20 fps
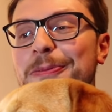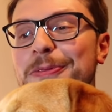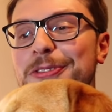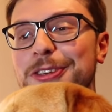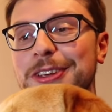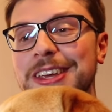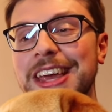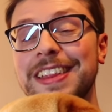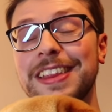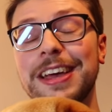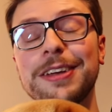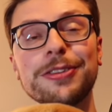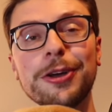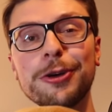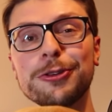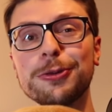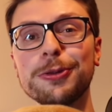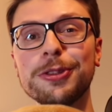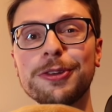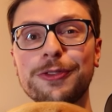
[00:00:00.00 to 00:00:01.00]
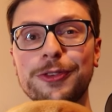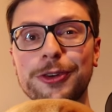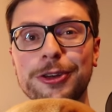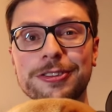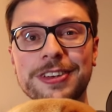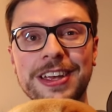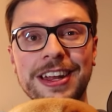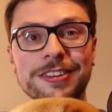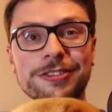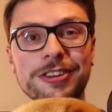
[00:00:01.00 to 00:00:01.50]
So yeah, those were one of the
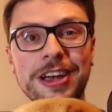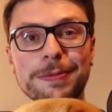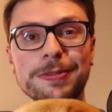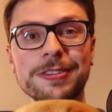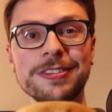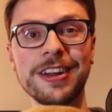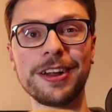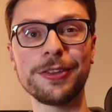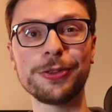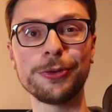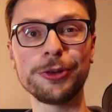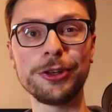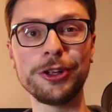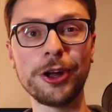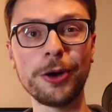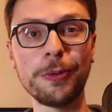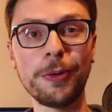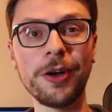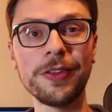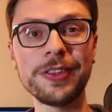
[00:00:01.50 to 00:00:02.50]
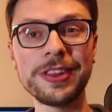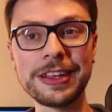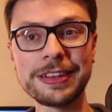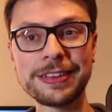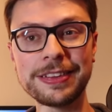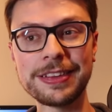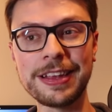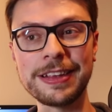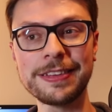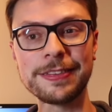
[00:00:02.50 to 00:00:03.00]
first kind of chapters that I thought, you know what,
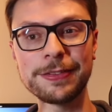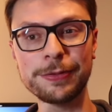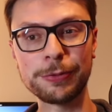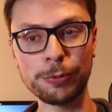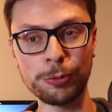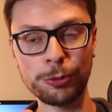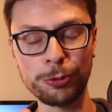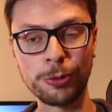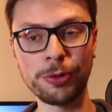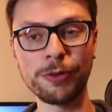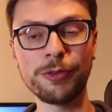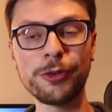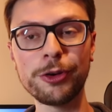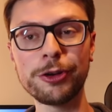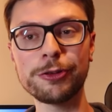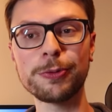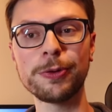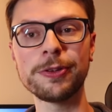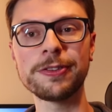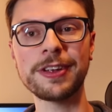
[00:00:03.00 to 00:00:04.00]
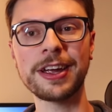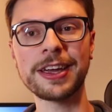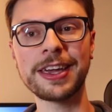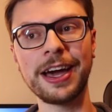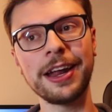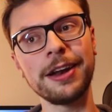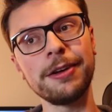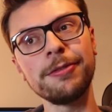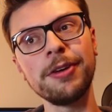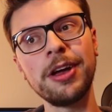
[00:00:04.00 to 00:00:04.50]
this is one of the first ones I
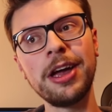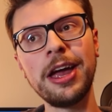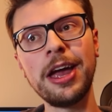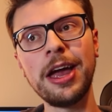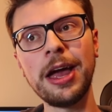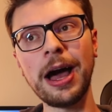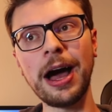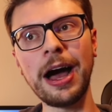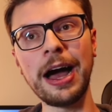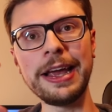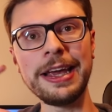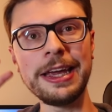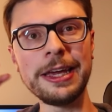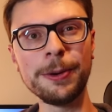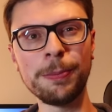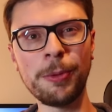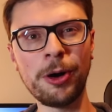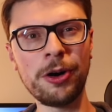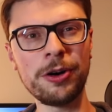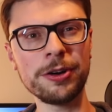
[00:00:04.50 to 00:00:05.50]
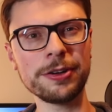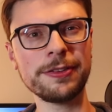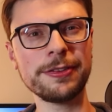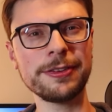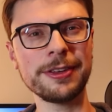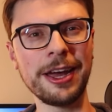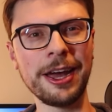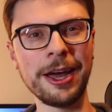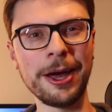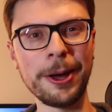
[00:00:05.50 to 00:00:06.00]

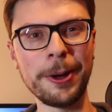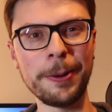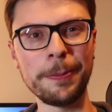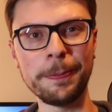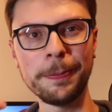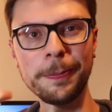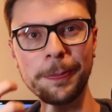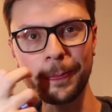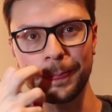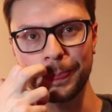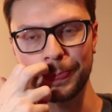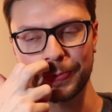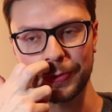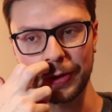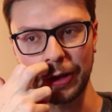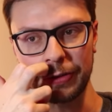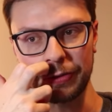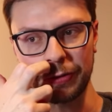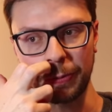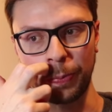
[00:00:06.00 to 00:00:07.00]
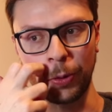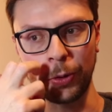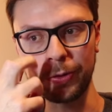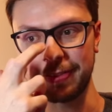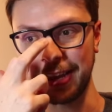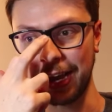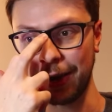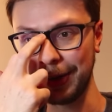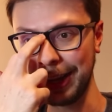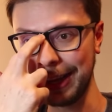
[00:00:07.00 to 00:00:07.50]
earmarked to put
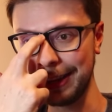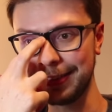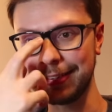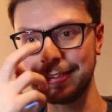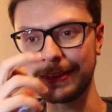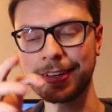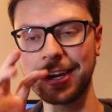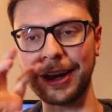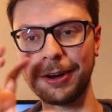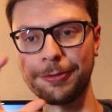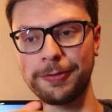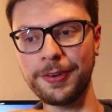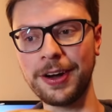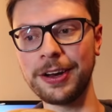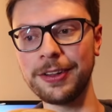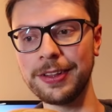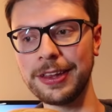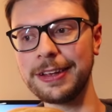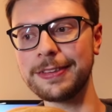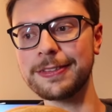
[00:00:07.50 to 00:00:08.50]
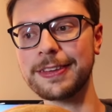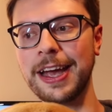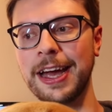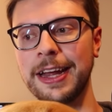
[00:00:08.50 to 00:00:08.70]
down into this kind of final list.